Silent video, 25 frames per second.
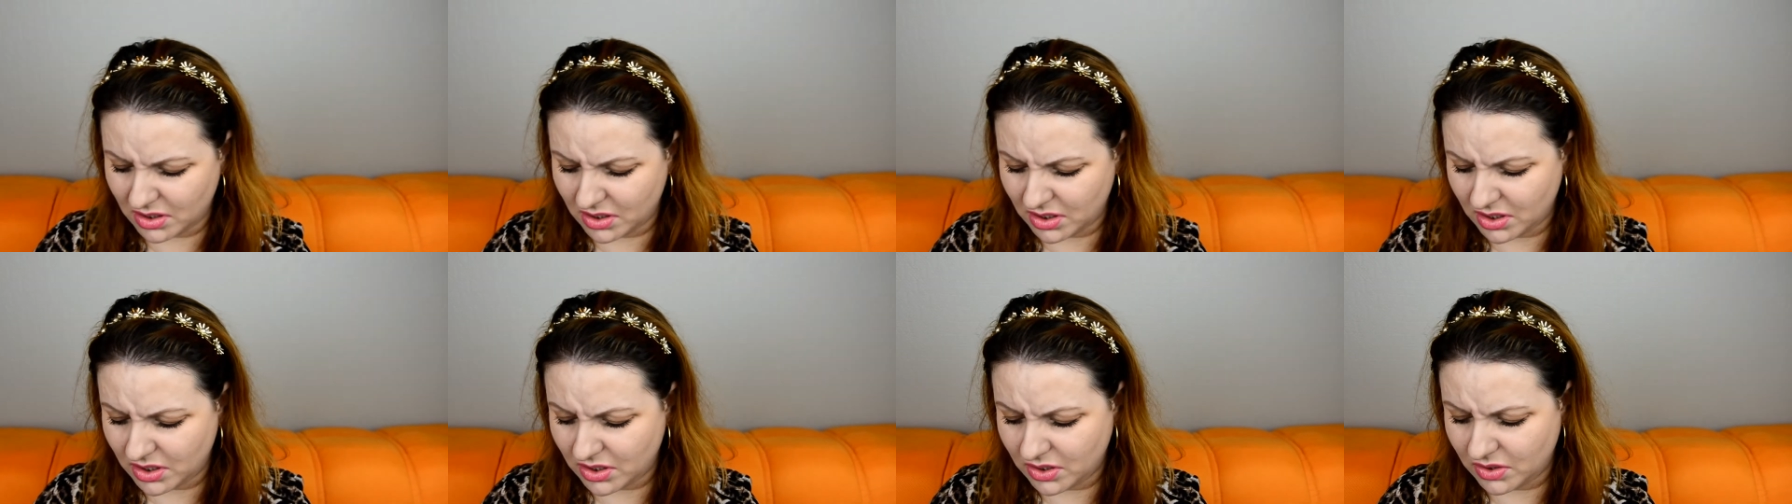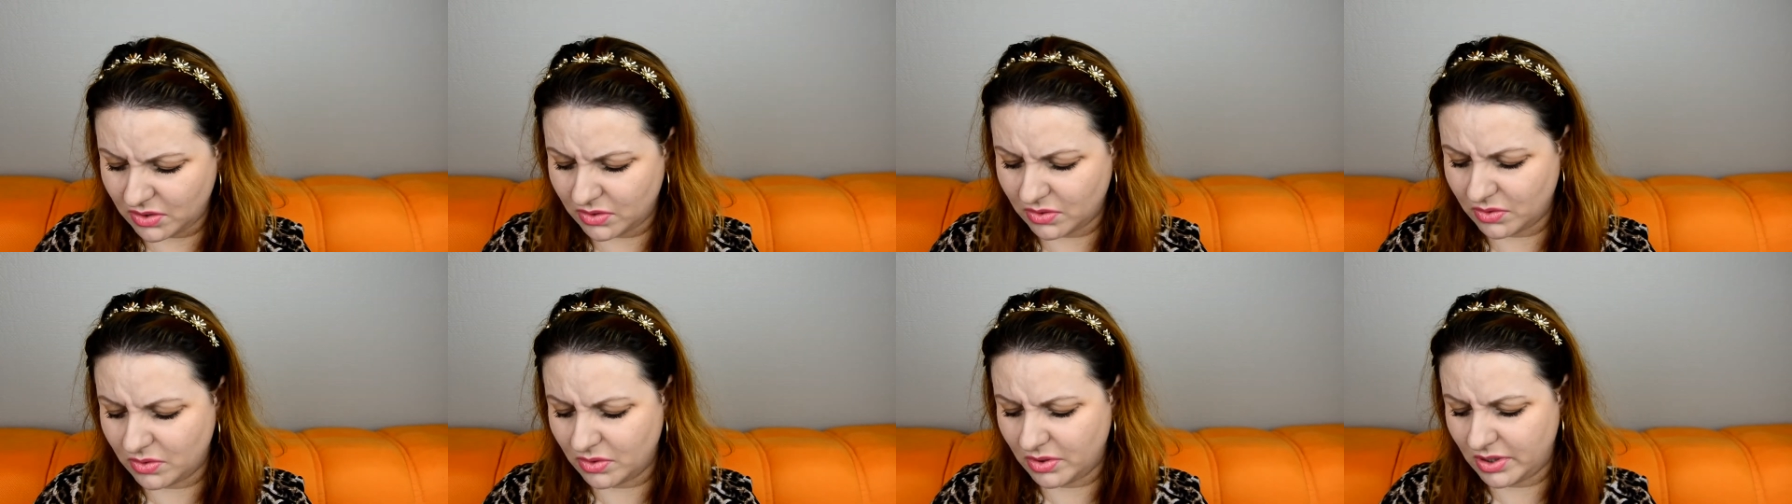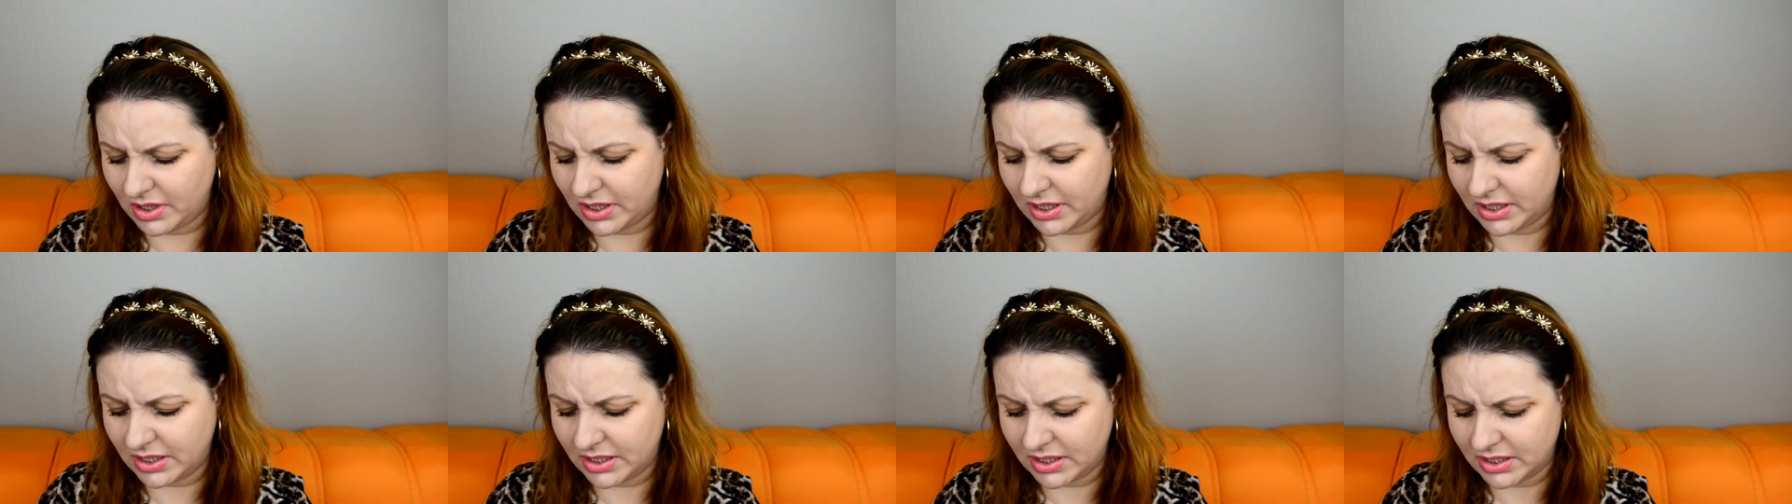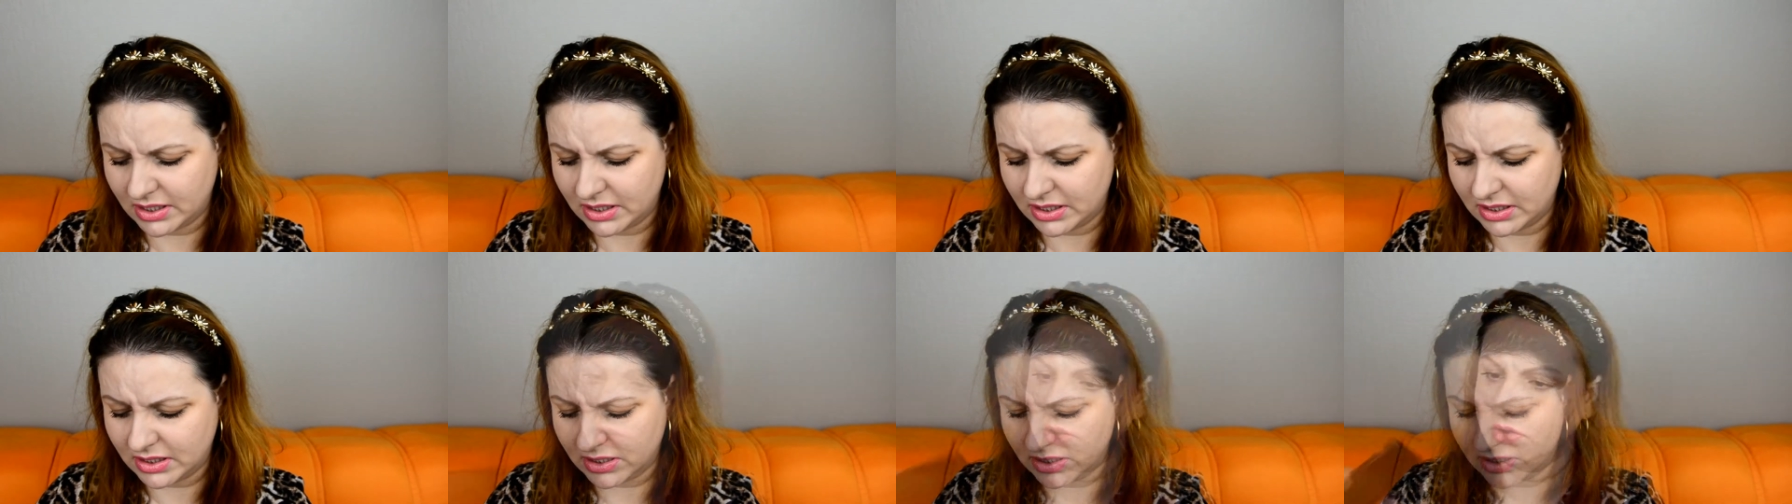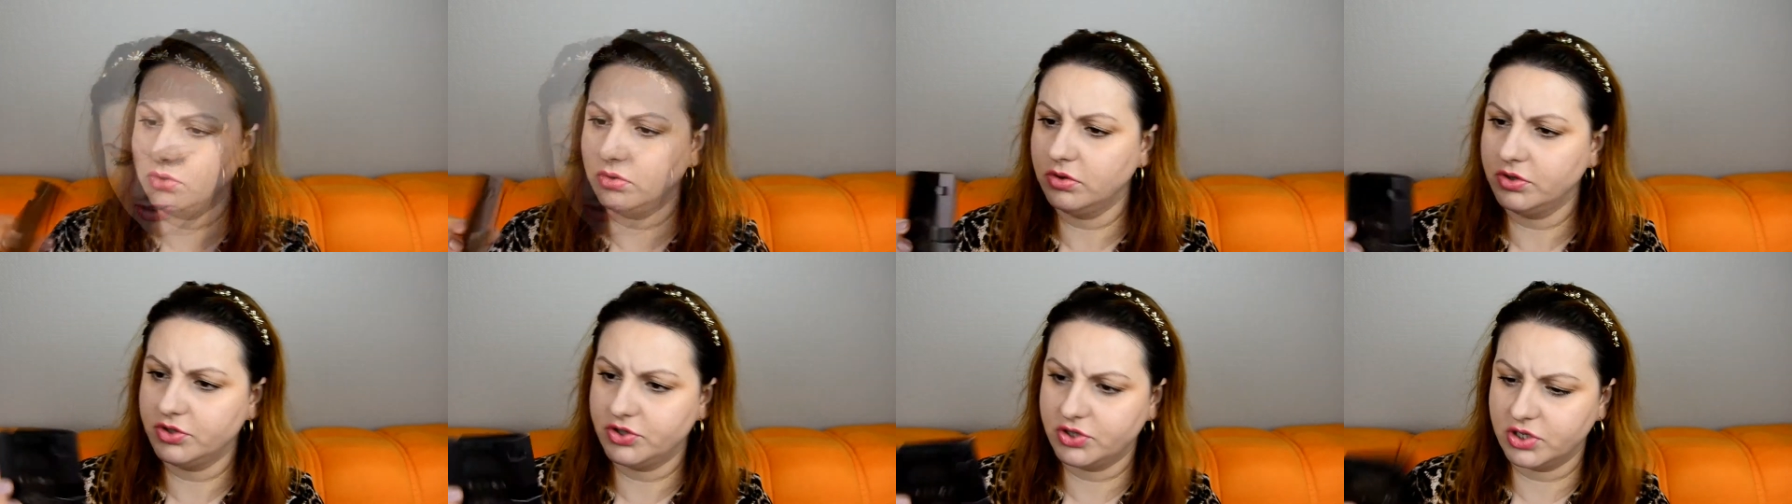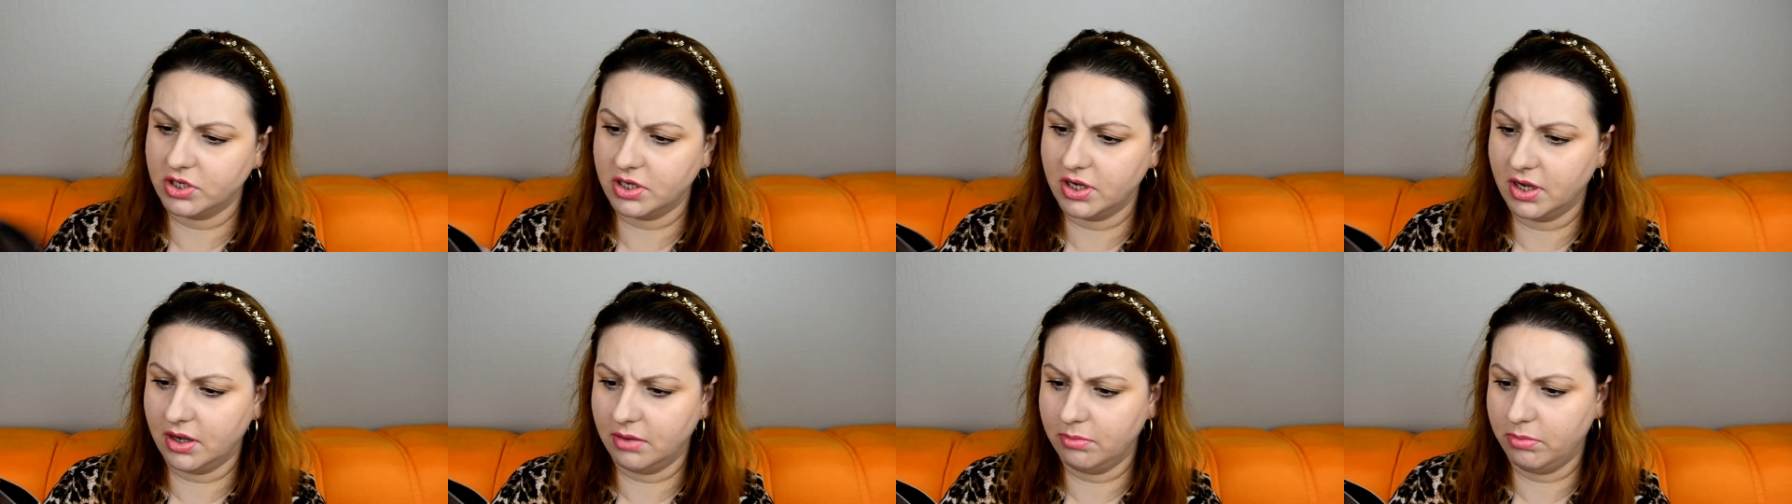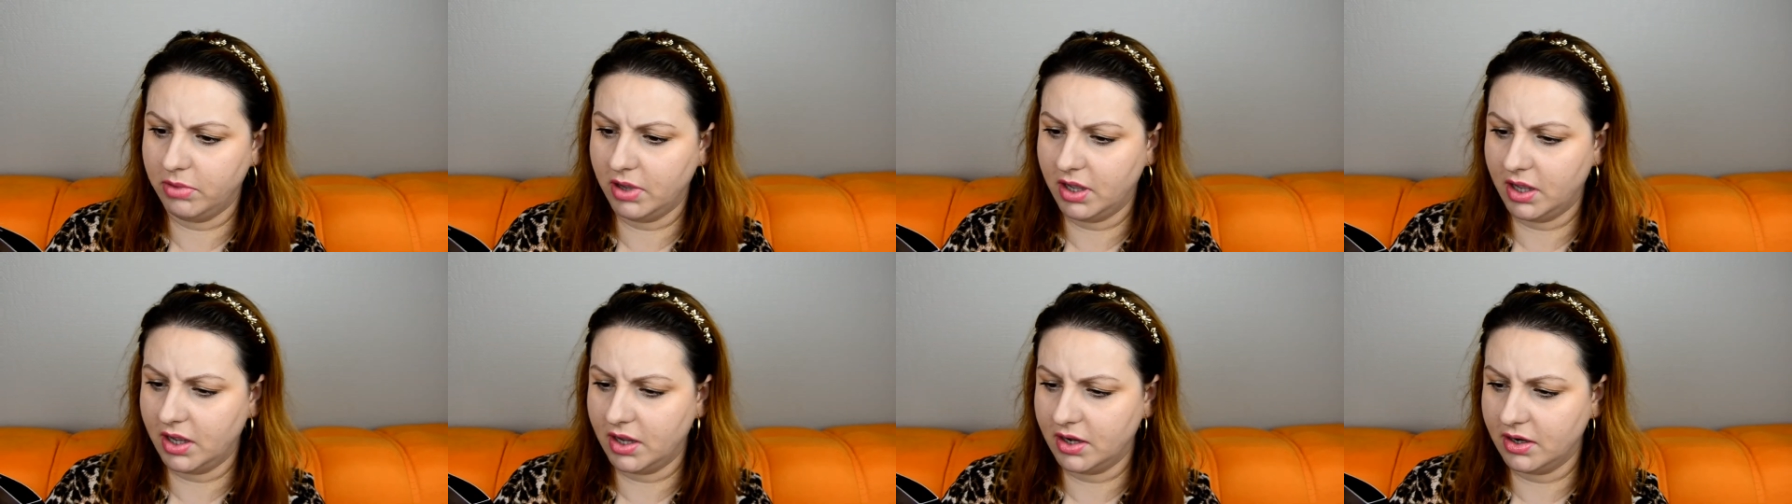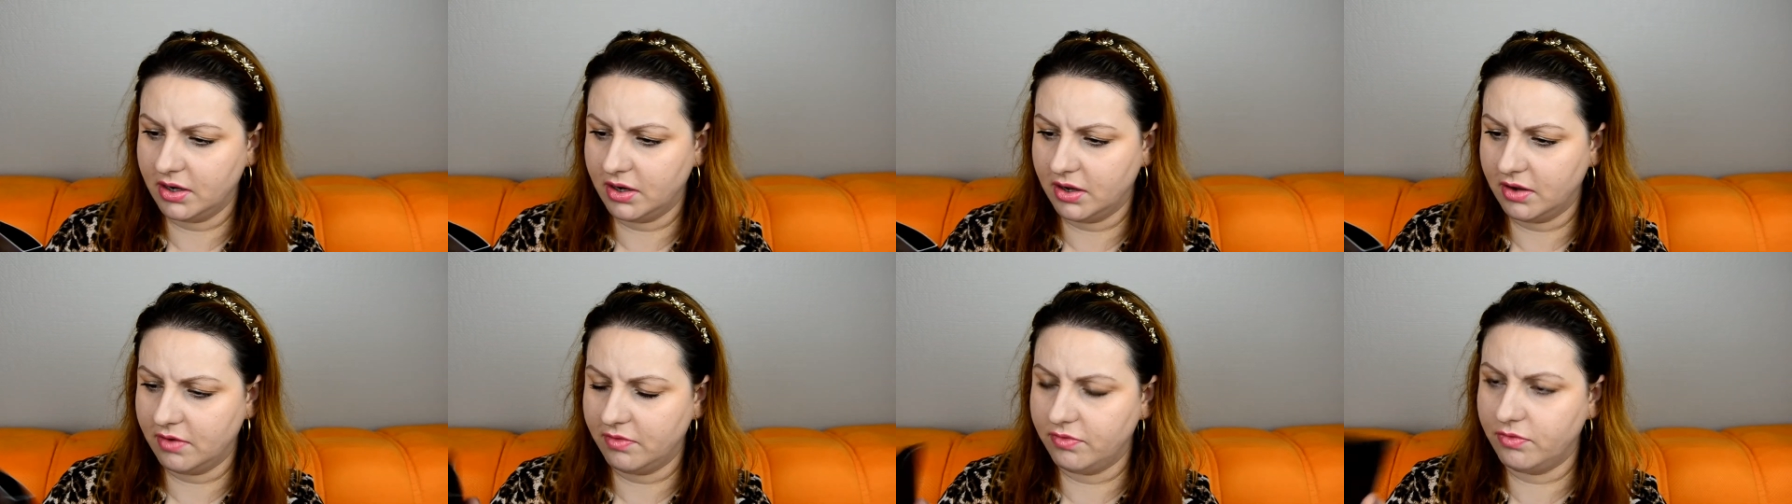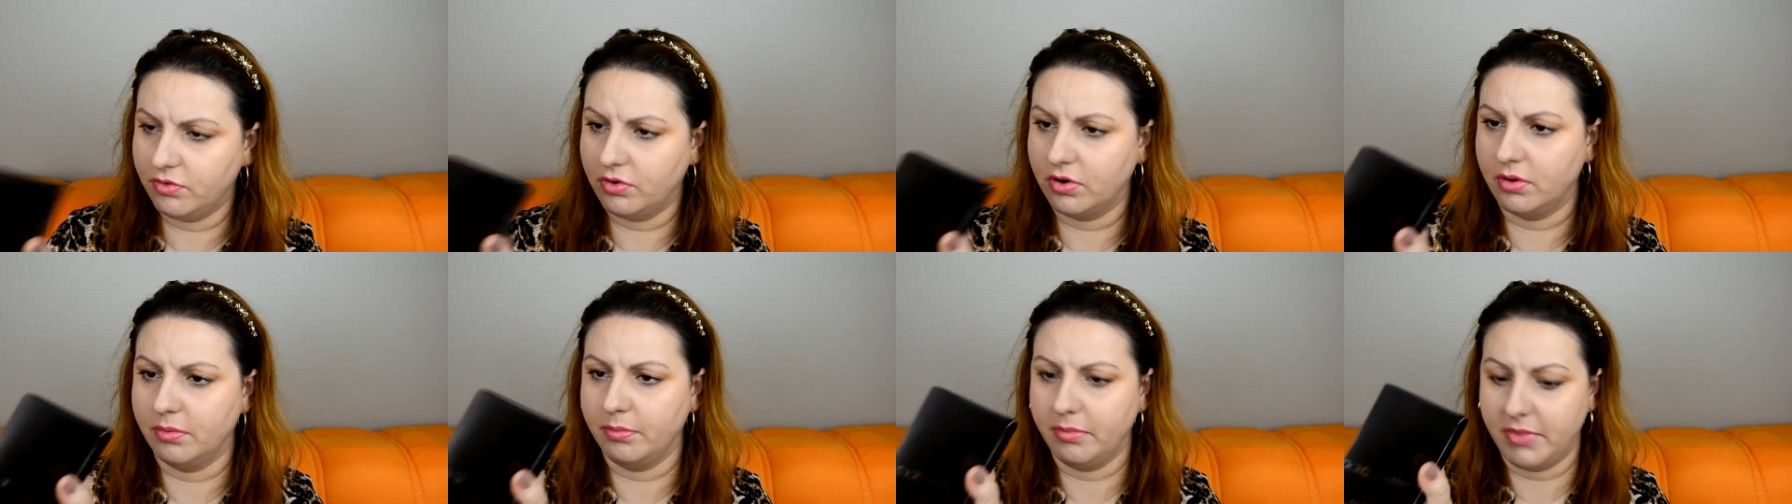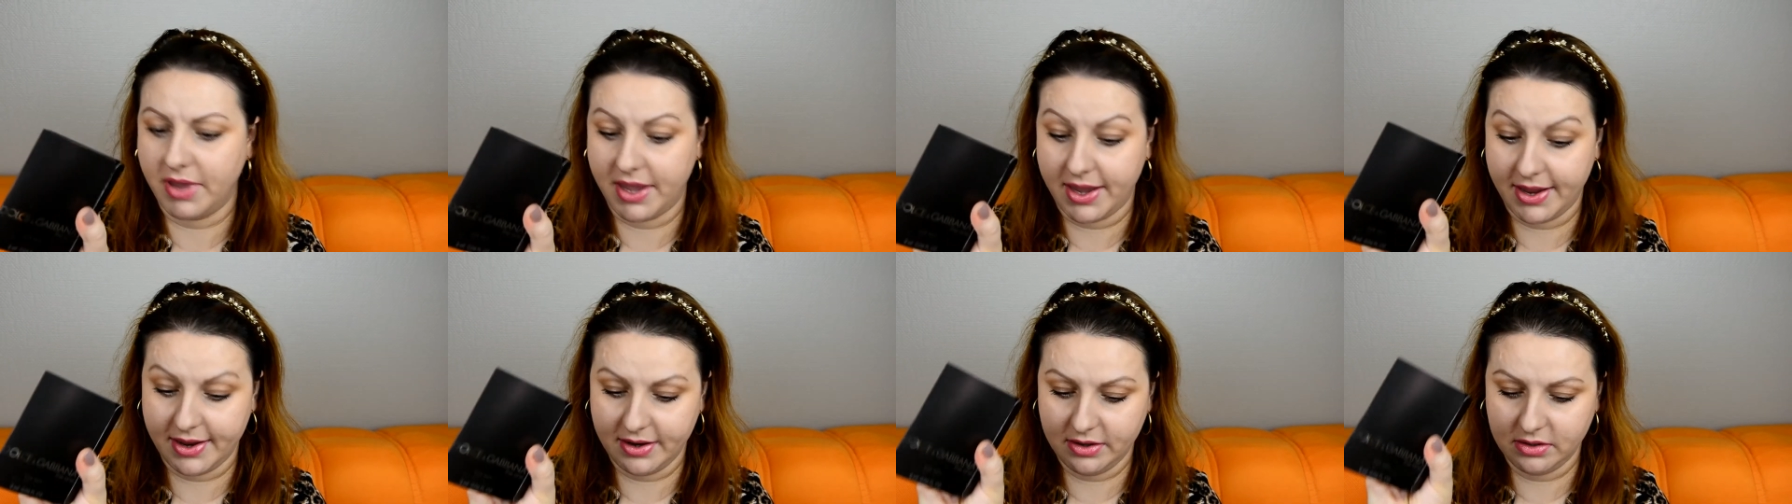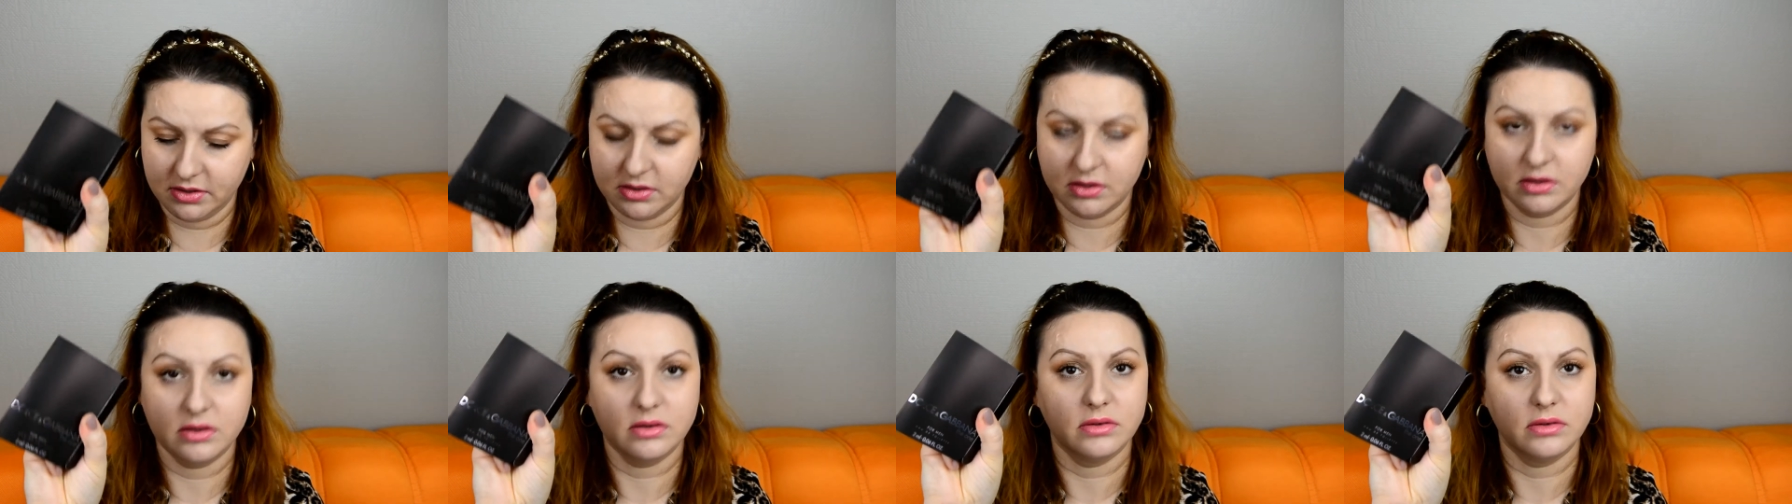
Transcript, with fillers: Ew Dolce Gabbana for men